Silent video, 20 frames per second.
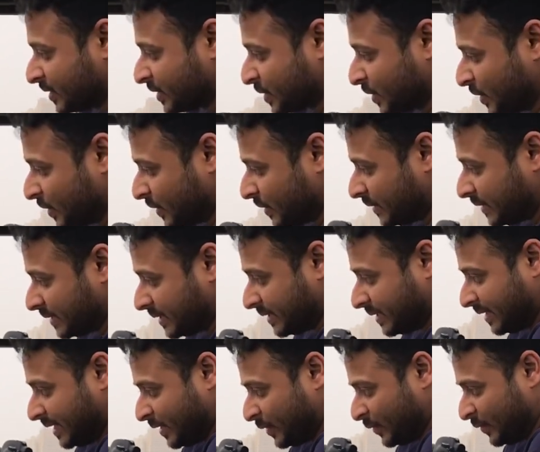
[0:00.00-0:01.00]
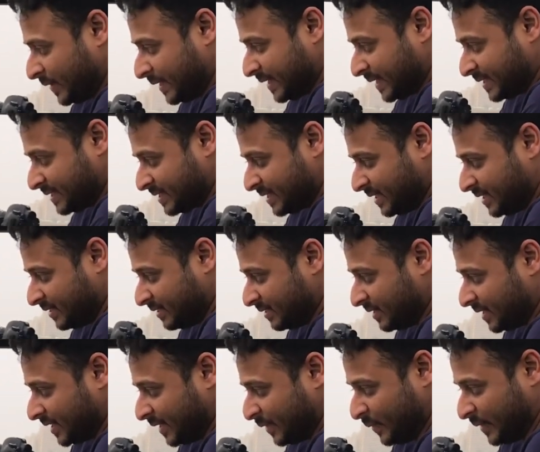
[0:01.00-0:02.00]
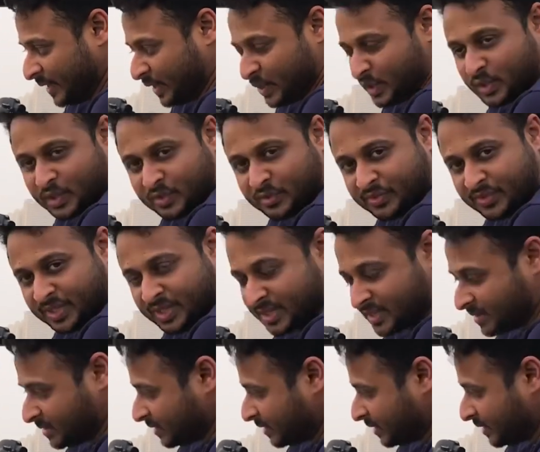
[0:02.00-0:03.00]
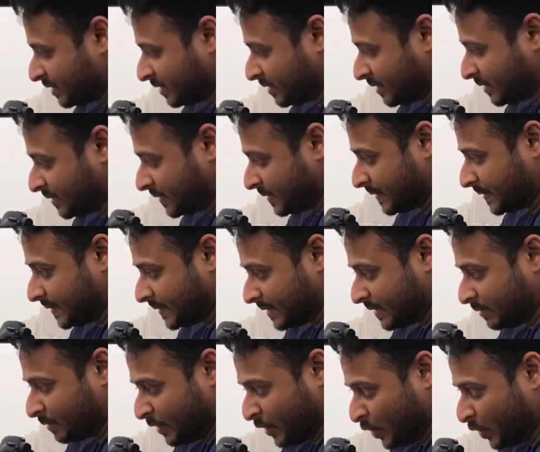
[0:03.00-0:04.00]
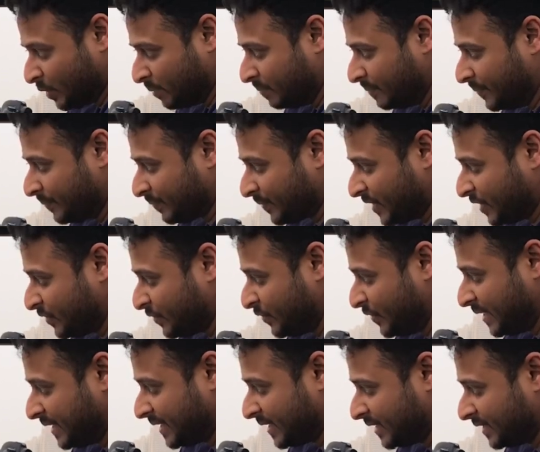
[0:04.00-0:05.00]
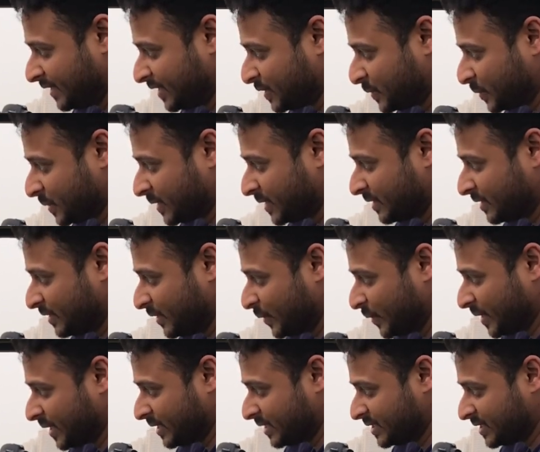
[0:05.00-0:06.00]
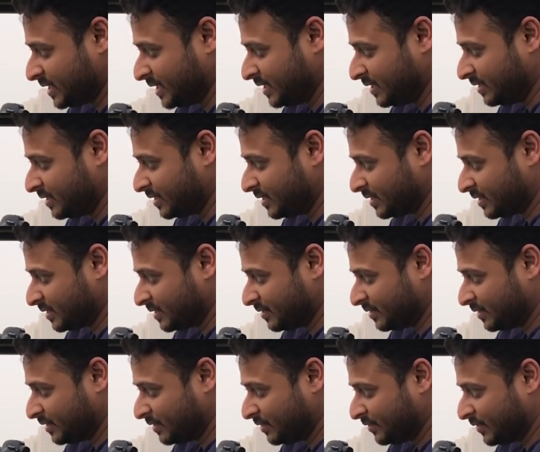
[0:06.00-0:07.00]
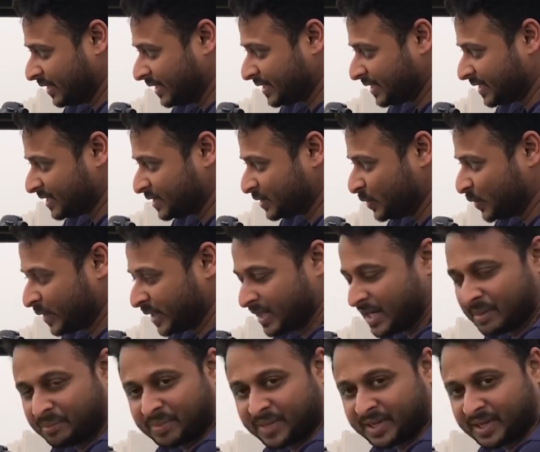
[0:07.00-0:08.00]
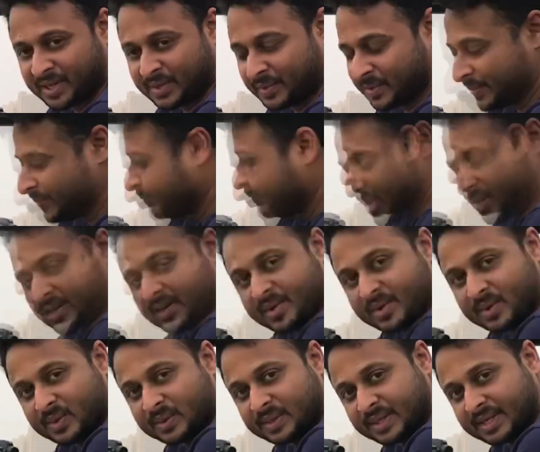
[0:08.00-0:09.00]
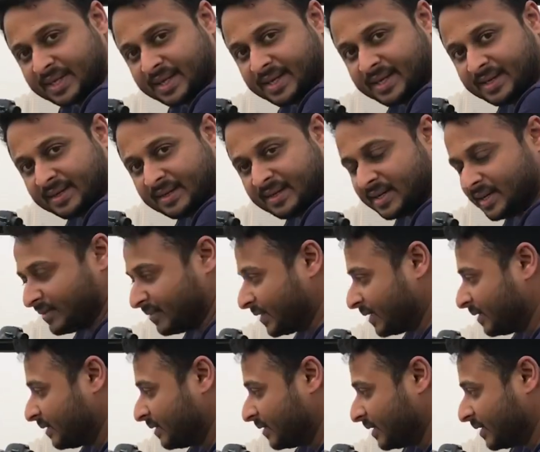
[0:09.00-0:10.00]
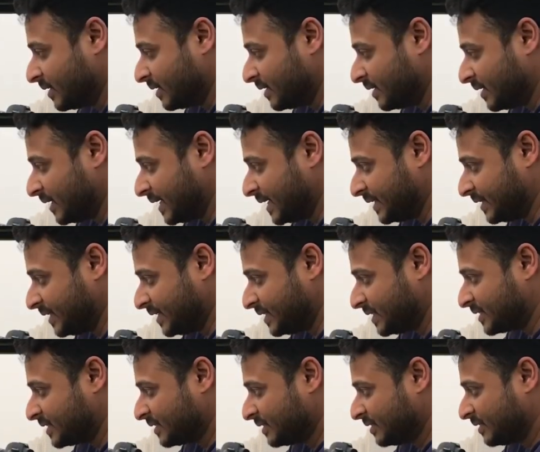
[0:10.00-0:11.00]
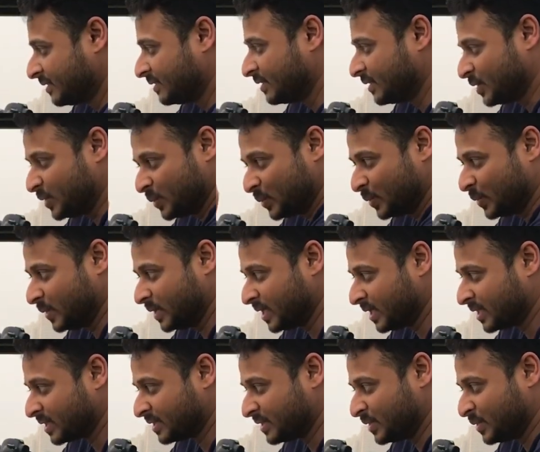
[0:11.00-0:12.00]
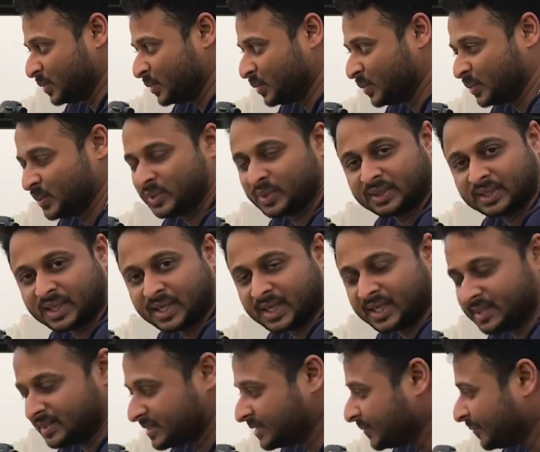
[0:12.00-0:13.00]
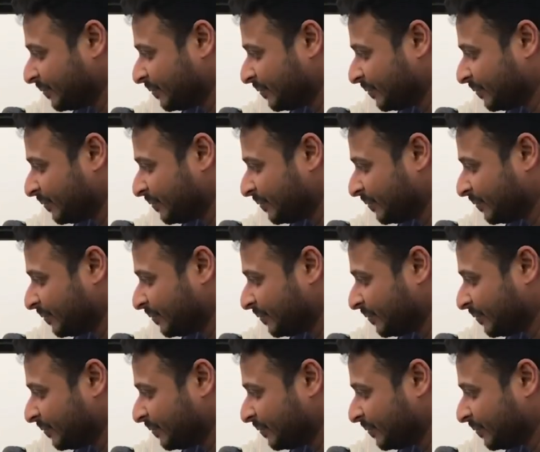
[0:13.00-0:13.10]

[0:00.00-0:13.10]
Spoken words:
So now we can see the advantage of this knob. If we turn this one, you can see the filter is going up and down. You can control the gradient level like this to dark to the light.